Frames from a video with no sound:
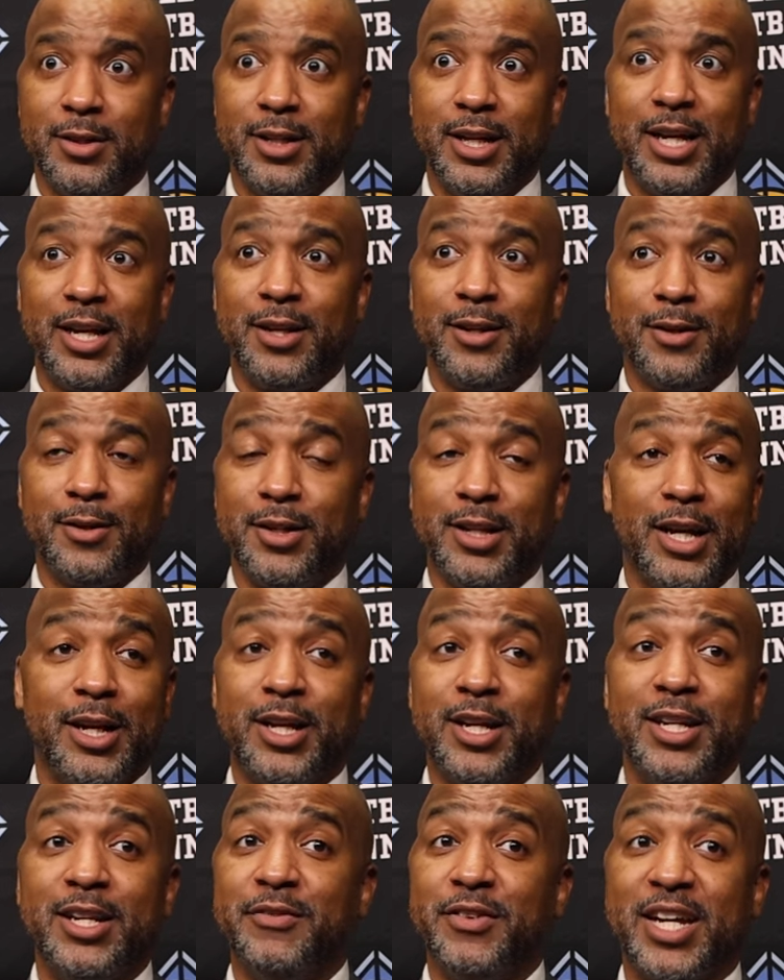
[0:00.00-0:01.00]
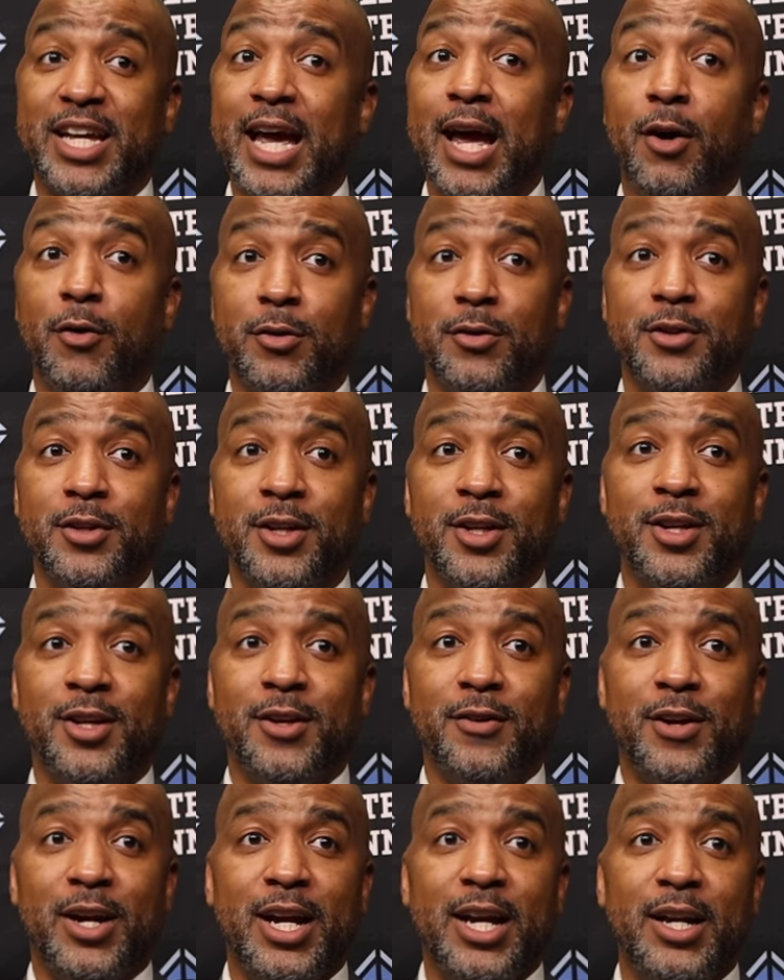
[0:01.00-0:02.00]
they couldn't even count.
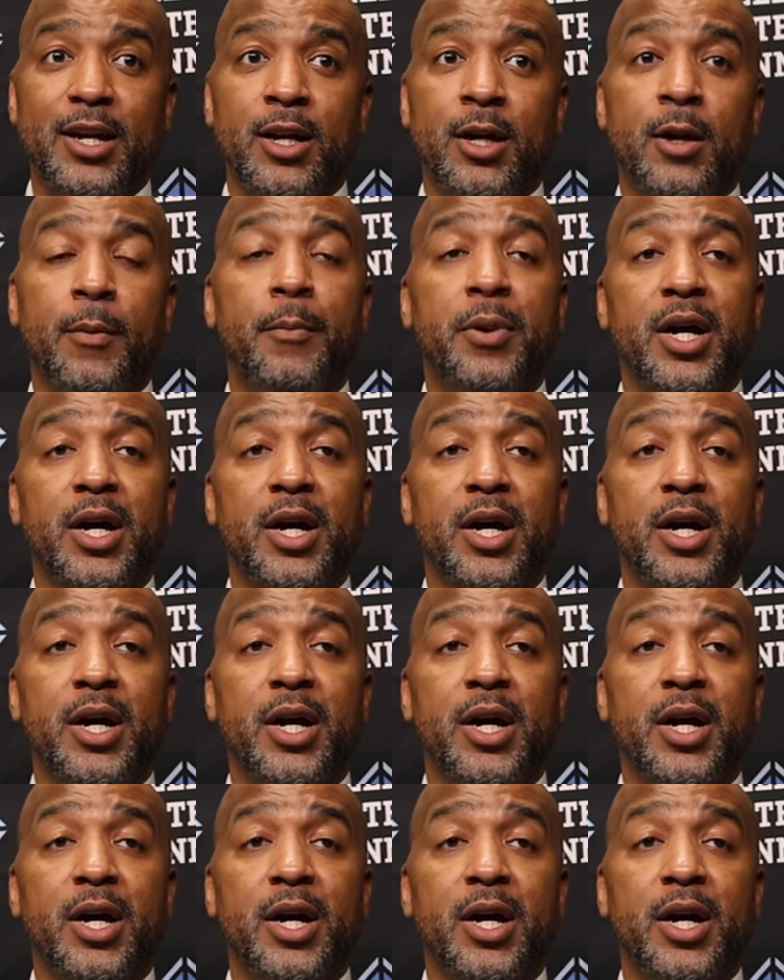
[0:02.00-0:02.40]
Right.